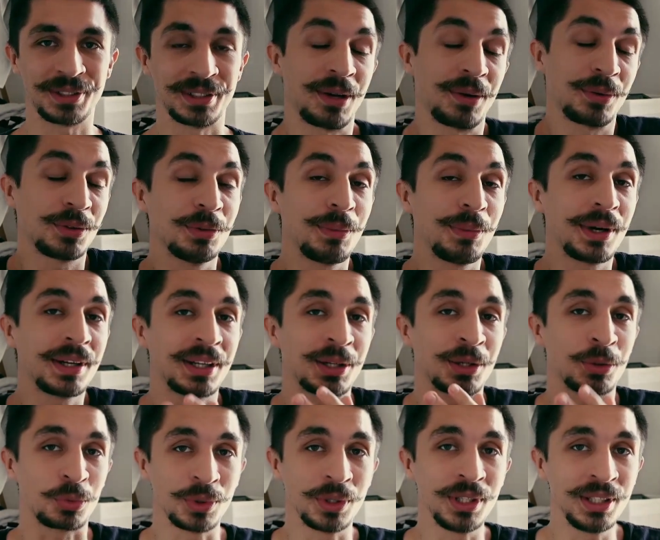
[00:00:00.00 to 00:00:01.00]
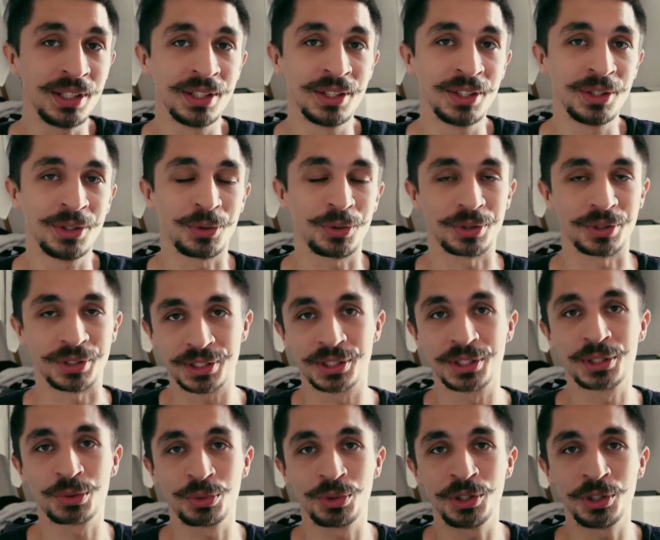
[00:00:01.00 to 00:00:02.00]
Now, you might agree or
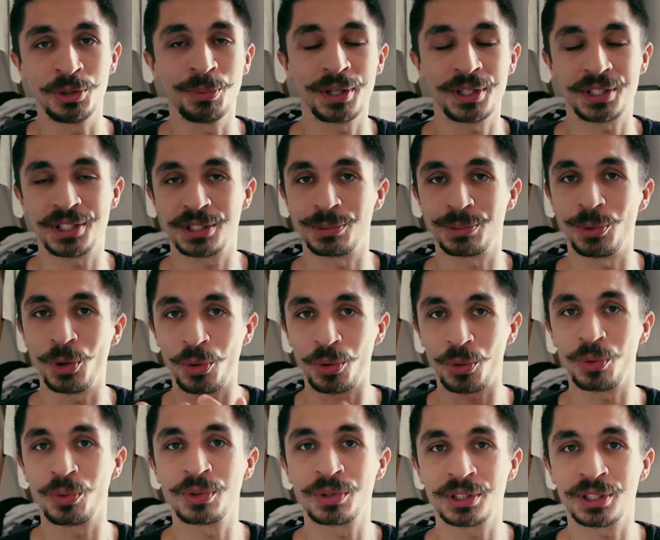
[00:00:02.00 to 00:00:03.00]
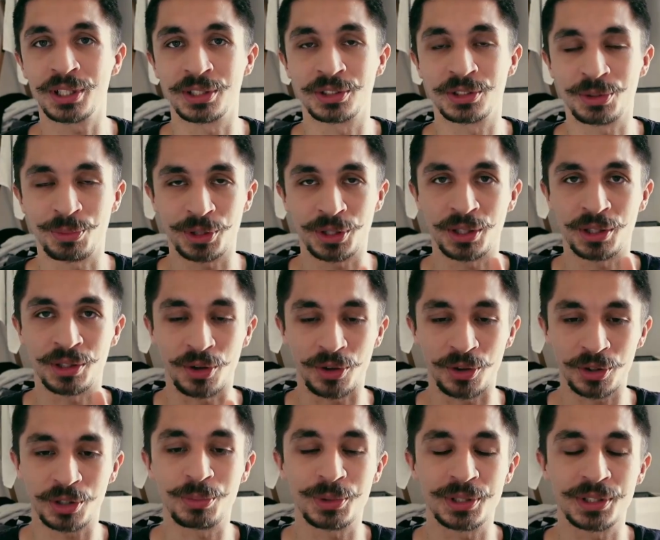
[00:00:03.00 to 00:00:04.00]
disagree, you might see some holes in some of the
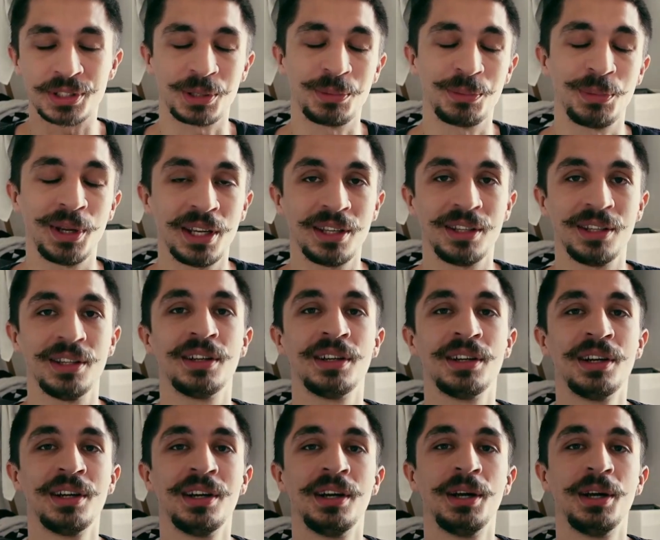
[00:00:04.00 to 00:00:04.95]
arguments I made here,